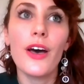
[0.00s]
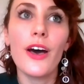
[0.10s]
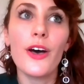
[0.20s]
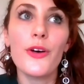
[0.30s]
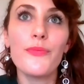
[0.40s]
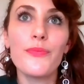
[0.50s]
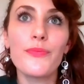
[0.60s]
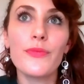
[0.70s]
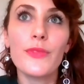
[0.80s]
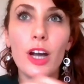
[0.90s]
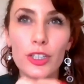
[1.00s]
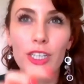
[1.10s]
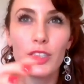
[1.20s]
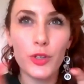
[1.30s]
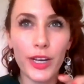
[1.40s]

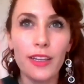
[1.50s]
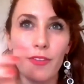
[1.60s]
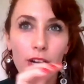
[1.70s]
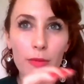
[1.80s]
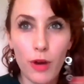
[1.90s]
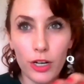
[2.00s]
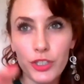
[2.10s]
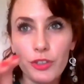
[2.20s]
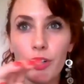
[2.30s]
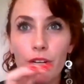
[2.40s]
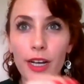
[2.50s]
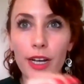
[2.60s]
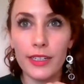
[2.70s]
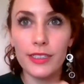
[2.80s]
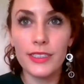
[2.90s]
constructs create a very modular
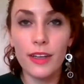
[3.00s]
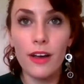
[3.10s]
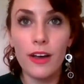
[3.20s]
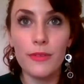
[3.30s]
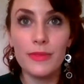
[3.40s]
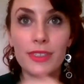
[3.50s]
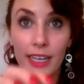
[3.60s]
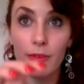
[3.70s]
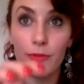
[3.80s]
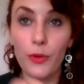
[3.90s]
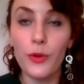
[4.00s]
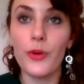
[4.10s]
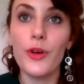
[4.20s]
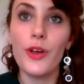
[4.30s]
and stateful